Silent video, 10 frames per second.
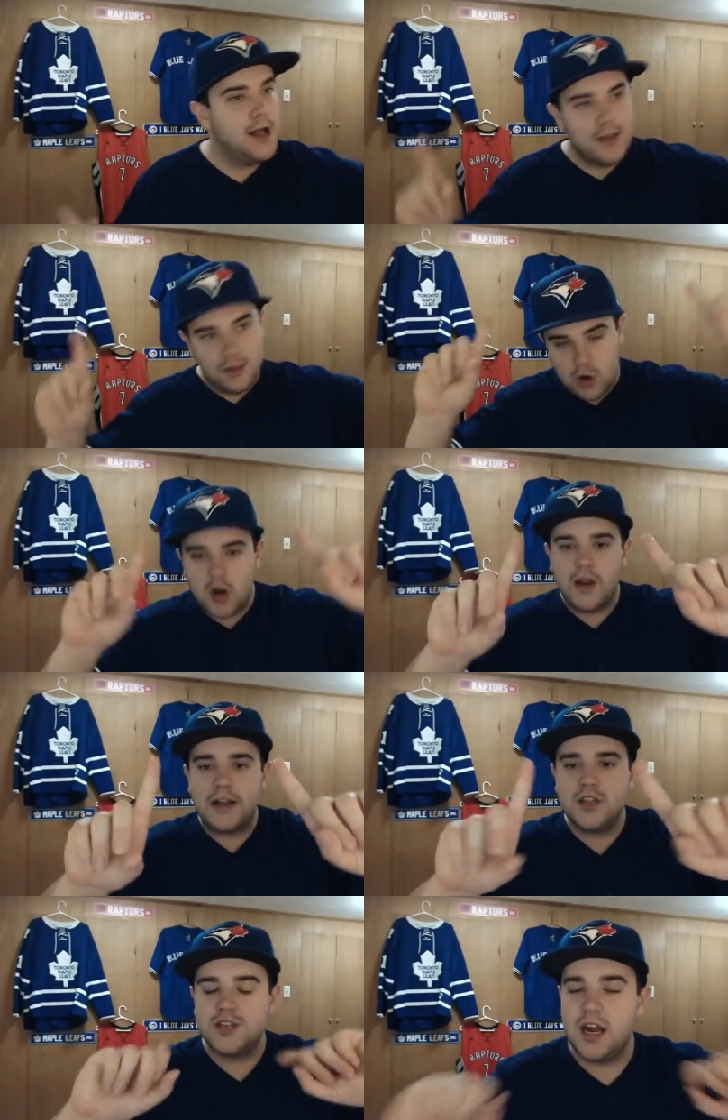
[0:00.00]
we're going to go
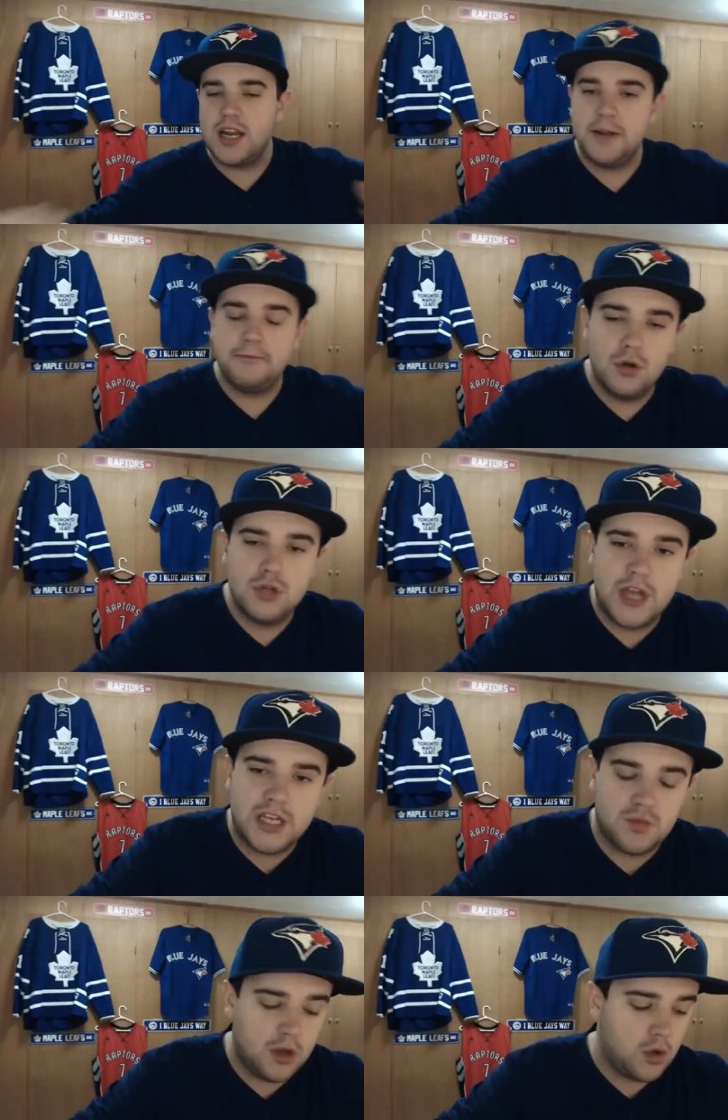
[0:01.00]
down to the Dunedin Blue
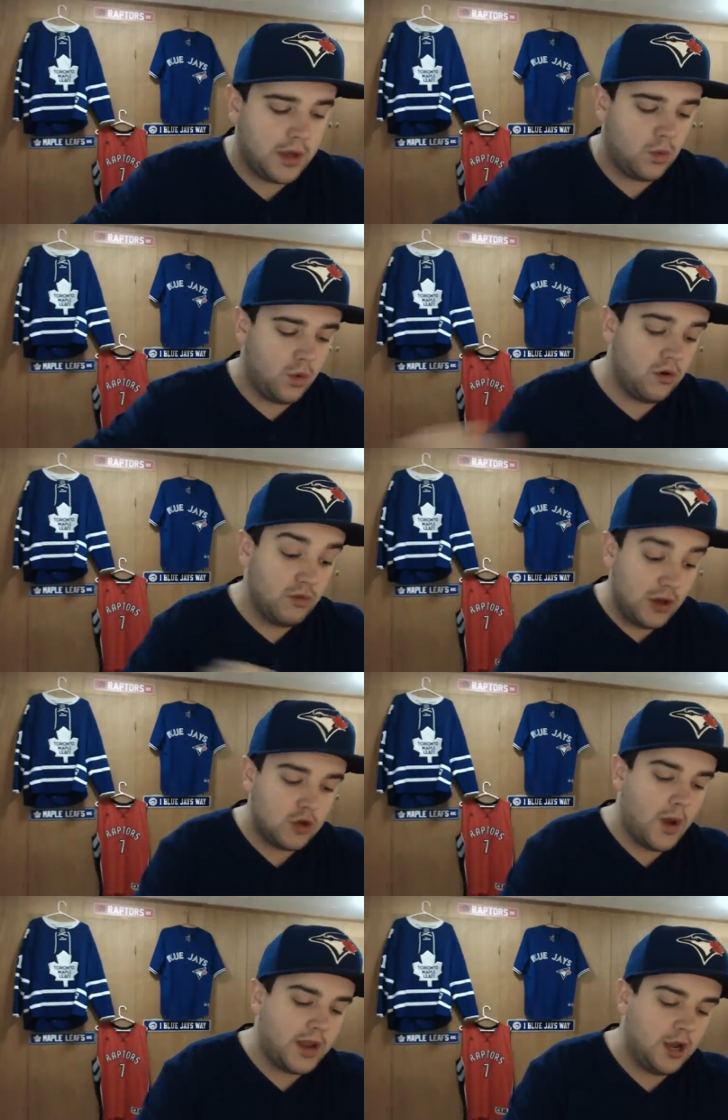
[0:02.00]
Jays real quick, real
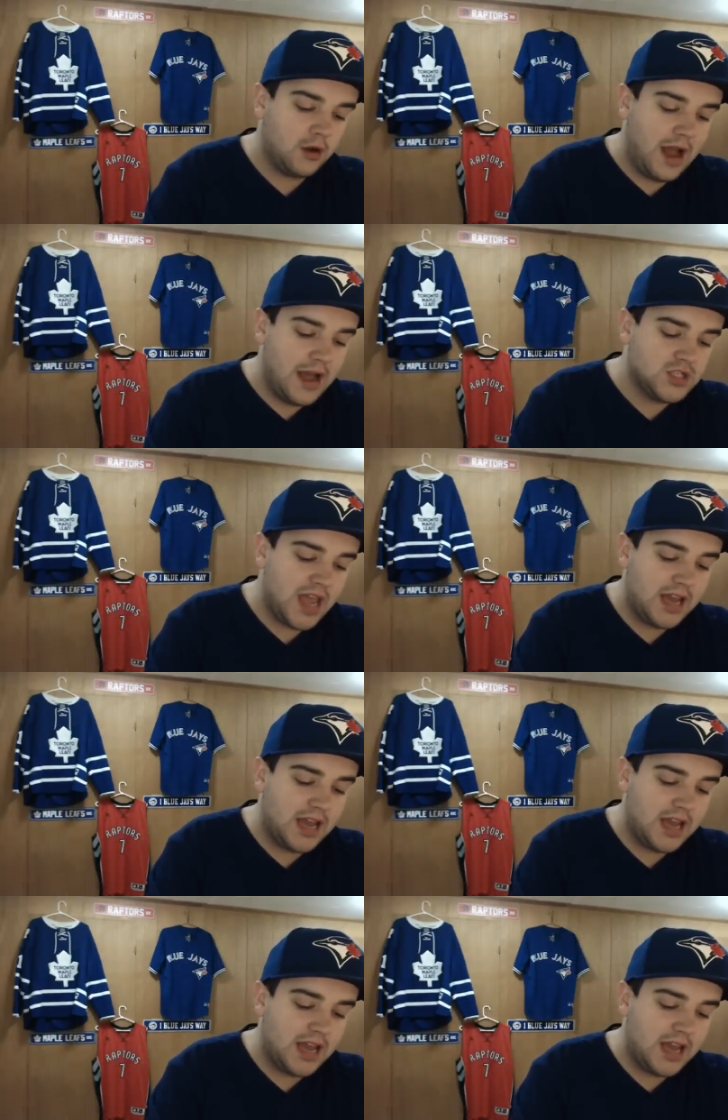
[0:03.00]
quick here, guys.